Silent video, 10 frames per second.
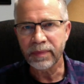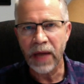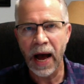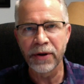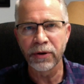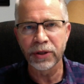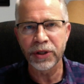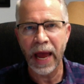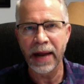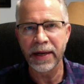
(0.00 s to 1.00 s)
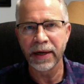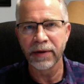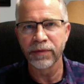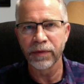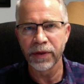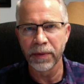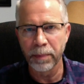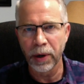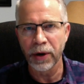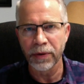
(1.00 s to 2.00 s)
understanding of the
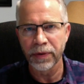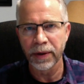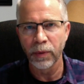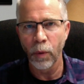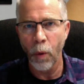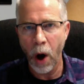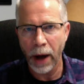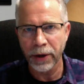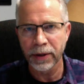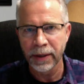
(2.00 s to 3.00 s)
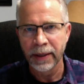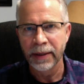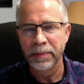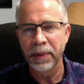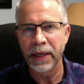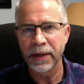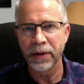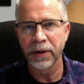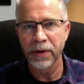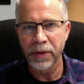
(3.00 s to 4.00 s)
birth. Uh, water being
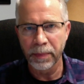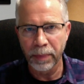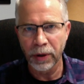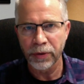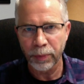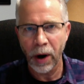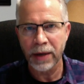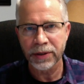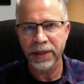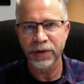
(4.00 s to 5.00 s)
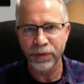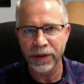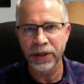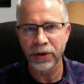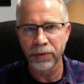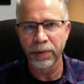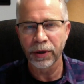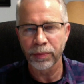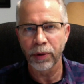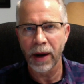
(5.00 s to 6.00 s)
the, the birth process, physical
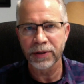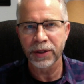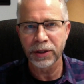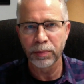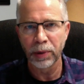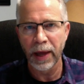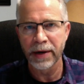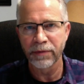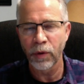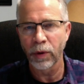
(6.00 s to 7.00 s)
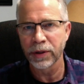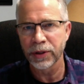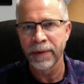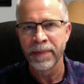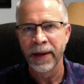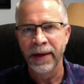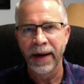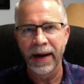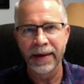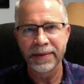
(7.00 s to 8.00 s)
birth process, blood, of course,
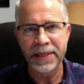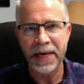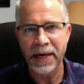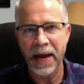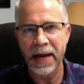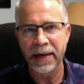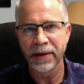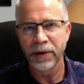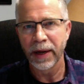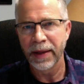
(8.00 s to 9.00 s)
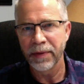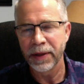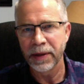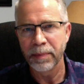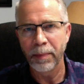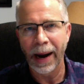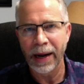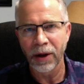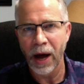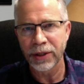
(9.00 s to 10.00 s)
uh, DNA and, and the
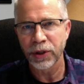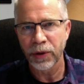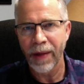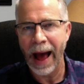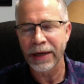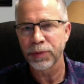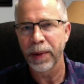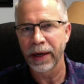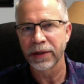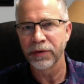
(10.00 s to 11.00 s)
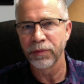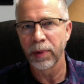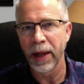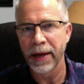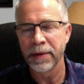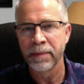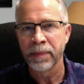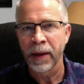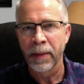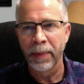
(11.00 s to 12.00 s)
biological aspect of blood.
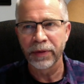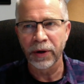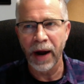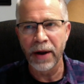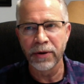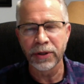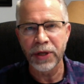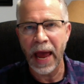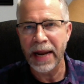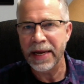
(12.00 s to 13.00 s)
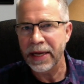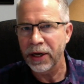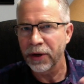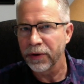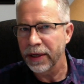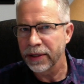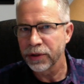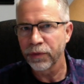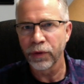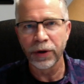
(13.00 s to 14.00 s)
But their understanding here is
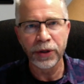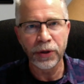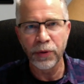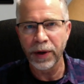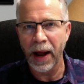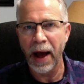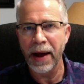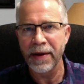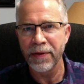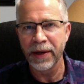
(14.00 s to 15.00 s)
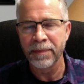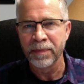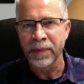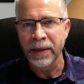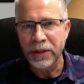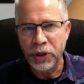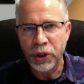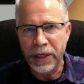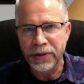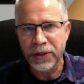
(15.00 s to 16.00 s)
for you and I that
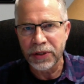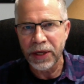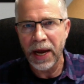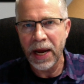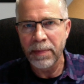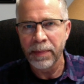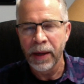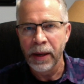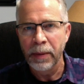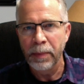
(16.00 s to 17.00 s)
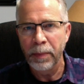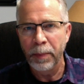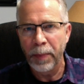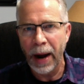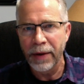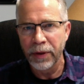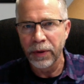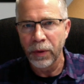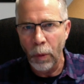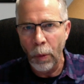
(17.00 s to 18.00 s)
Jesus came by
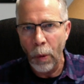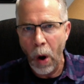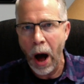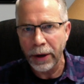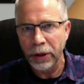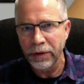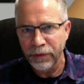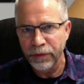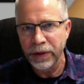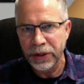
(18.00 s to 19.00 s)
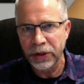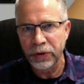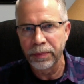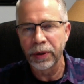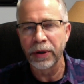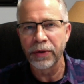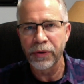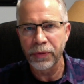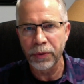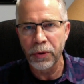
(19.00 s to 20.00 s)
the water, physical
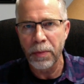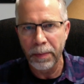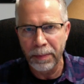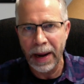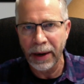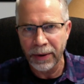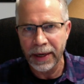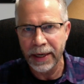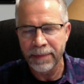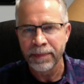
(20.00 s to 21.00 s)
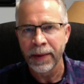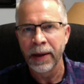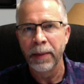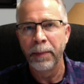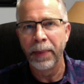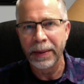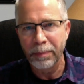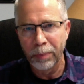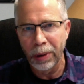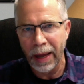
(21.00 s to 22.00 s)
birth through Mary,
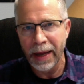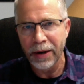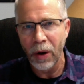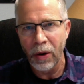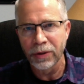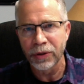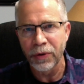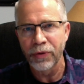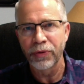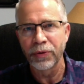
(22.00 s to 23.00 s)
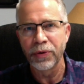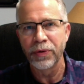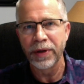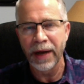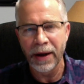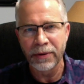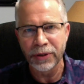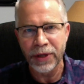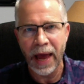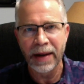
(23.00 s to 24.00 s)
but blood also through the
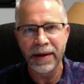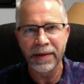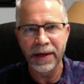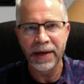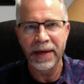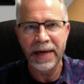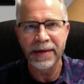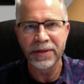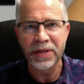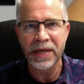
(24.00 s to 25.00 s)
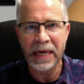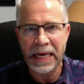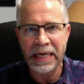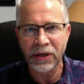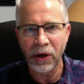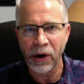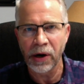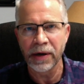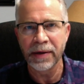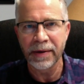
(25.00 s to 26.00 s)
understanding that he is the
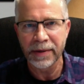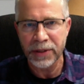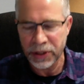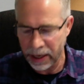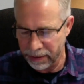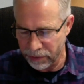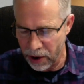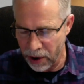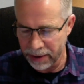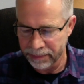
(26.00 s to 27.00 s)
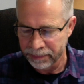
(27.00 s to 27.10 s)
incarnate Son of God.